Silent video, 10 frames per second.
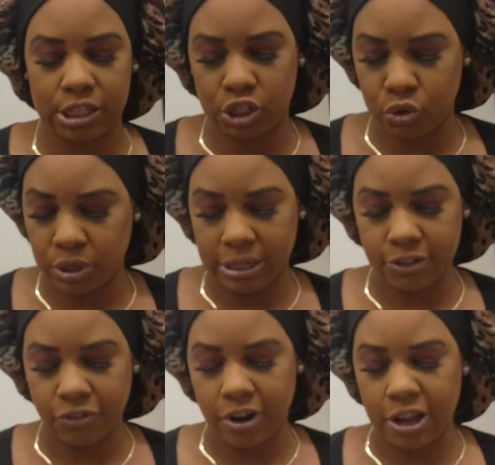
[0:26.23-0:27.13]
unit
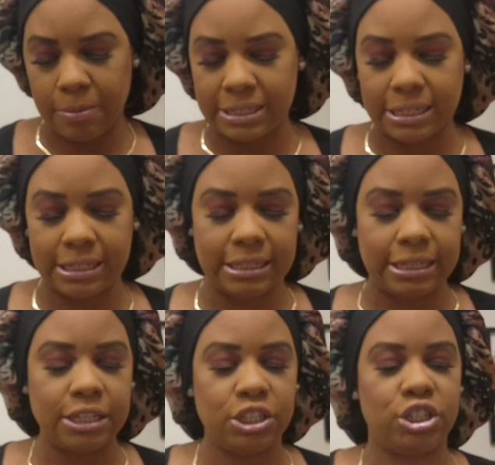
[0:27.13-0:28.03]
from
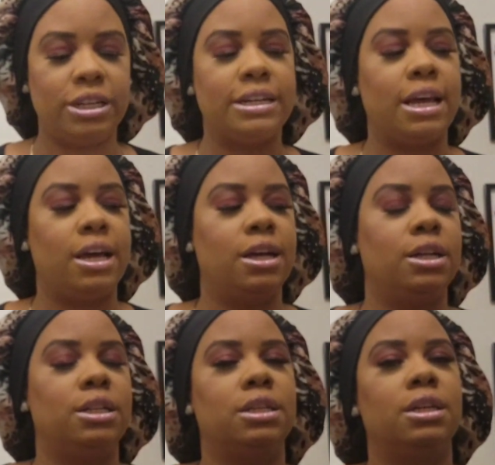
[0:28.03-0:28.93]

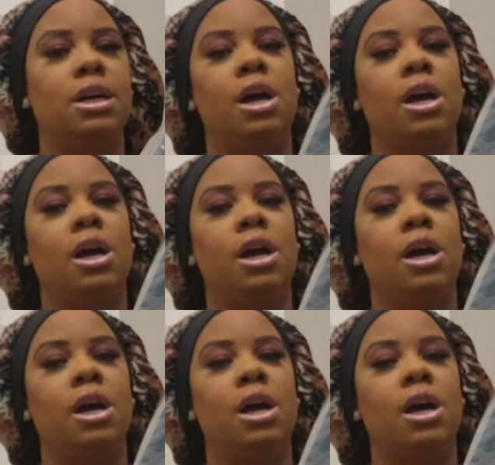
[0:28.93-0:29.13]
Sensationnel